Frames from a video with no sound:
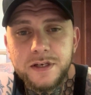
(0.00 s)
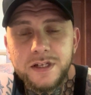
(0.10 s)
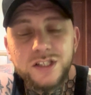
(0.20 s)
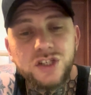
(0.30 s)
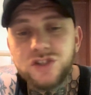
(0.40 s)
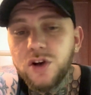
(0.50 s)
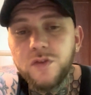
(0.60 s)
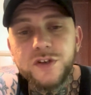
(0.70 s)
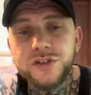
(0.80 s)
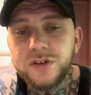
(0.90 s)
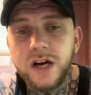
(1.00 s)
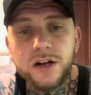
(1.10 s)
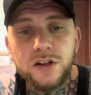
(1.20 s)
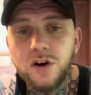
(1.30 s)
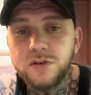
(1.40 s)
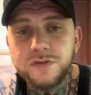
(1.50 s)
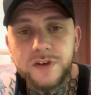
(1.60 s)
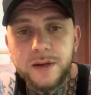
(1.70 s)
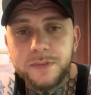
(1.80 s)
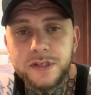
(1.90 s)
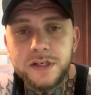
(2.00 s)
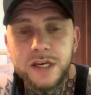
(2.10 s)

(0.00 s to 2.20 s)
Just know that you're not alone, family.